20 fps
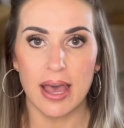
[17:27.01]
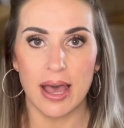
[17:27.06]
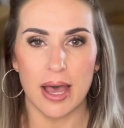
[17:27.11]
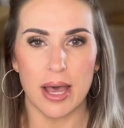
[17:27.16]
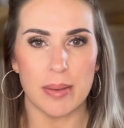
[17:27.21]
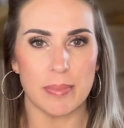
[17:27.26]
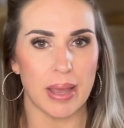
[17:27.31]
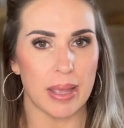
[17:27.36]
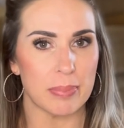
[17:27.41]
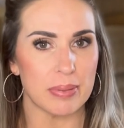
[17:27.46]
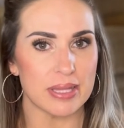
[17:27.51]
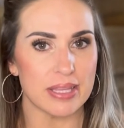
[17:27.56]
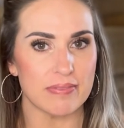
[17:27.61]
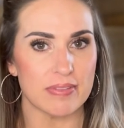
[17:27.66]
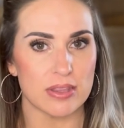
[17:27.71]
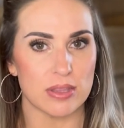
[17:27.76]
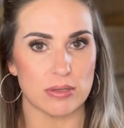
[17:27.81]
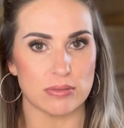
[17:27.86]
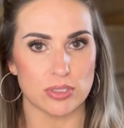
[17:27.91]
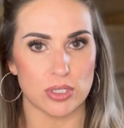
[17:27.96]
Um, I believe
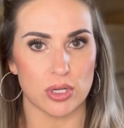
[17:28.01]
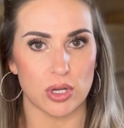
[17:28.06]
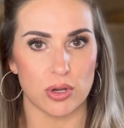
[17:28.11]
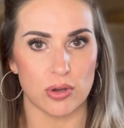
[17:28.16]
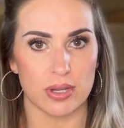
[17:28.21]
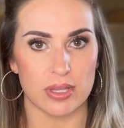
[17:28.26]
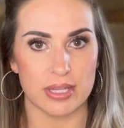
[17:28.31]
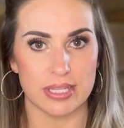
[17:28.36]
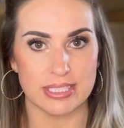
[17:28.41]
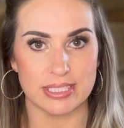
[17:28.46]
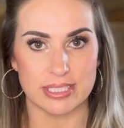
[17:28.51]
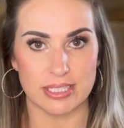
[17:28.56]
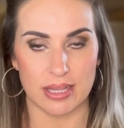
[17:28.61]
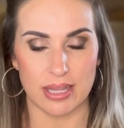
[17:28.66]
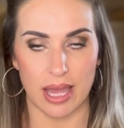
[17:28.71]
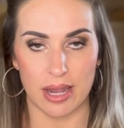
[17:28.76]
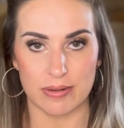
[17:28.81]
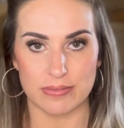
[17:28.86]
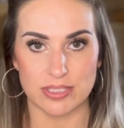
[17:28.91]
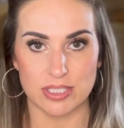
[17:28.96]
that those are currently still
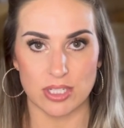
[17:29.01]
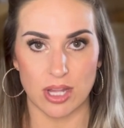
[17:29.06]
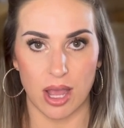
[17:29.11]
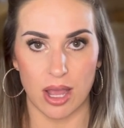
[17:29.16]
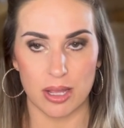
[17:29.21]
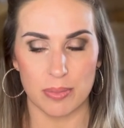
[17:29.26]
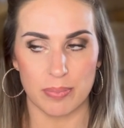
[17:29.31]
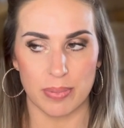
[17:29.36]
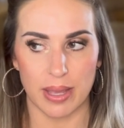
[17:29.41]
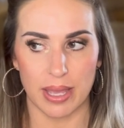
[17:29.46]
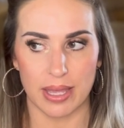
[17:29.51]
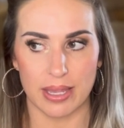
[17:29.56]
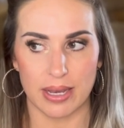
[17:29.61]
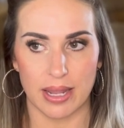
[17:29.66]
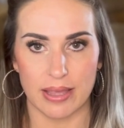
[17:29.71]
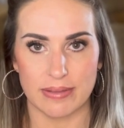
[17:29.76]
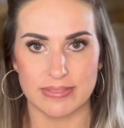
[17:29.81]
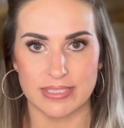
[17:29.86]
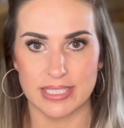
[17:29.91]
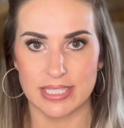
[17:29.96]
out of stock, but
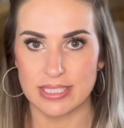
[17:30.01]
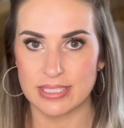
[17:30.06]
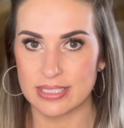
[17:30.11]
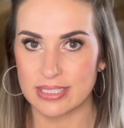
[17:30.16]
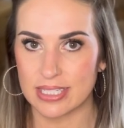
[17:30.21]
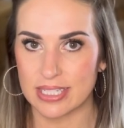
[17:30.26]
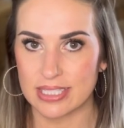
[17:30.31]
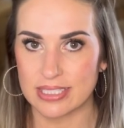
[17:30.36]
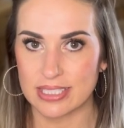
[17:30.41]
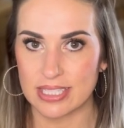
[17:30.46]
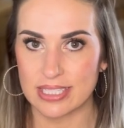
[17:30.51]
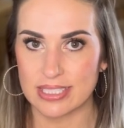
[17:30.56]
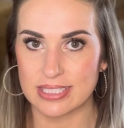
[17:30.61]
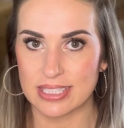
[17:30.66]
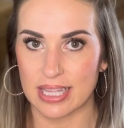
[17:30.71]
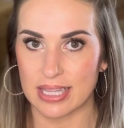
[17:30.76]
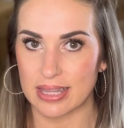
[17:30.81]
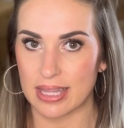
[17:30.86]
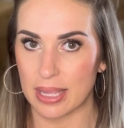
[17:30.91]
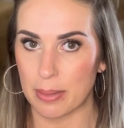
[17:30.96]
I've seen teasings
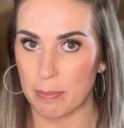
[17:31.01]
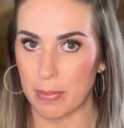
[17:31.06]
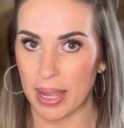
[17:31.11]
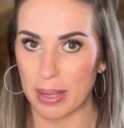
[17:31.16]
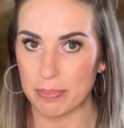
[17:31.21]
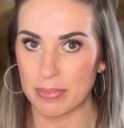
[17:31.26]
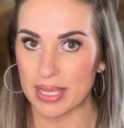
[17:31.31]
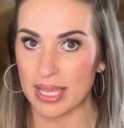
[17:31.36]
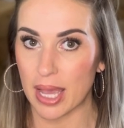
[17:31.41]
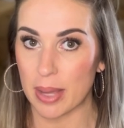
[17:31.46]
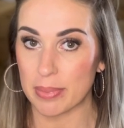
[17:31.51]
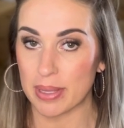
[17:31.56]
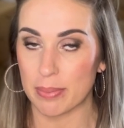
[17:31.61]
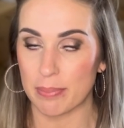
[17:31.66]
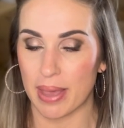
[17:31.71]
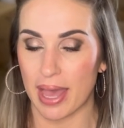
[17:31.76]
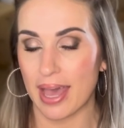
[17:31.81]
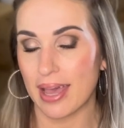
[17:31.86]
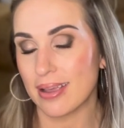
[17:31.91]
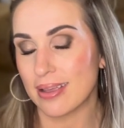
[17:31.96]
that they might be coming
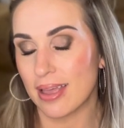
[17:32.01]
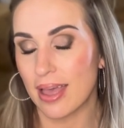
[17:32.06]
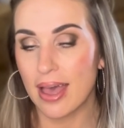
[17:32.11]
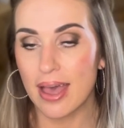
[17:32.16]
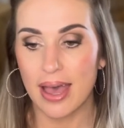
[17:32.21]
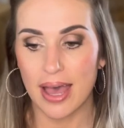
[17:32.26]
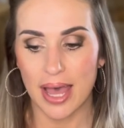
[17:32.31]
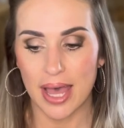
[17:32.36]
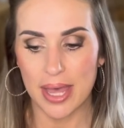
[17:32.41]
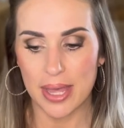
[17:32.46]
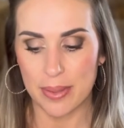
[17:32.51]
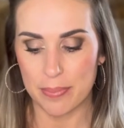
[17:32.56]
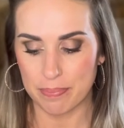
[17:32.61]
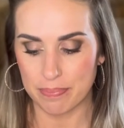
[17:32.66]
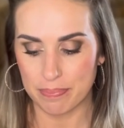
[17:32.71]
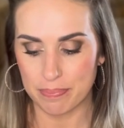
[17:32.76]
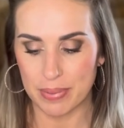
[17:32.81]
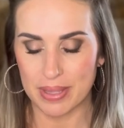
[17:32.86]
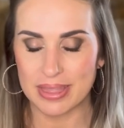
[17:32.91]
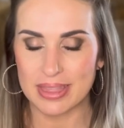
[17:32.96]
back. Um,
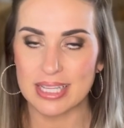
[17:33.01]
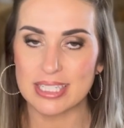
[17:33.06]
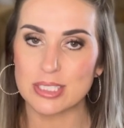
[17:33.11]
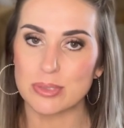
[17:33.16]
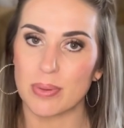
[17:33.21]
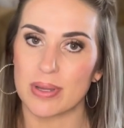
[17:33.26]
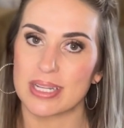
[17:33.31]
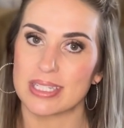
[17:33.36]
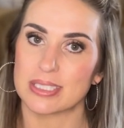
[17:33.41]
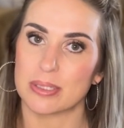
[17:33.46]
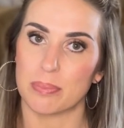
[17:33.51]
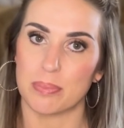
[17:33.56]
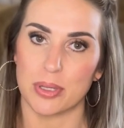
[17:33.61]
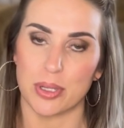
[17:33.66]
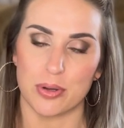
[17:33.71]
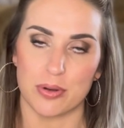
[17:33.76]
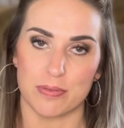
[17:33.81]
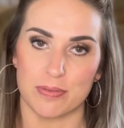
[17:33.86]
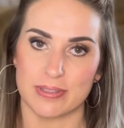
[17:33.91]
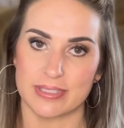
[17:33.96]
but this one is a
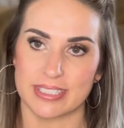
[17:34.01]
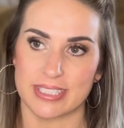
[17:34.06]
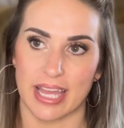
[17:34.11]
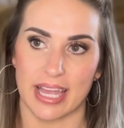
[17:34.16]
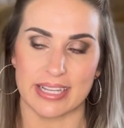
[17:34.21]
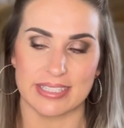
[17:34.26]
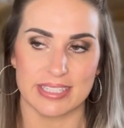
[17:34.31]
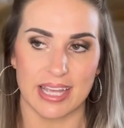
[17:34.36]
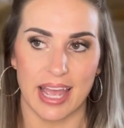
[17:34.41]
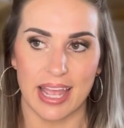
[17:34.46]
beautiful scent.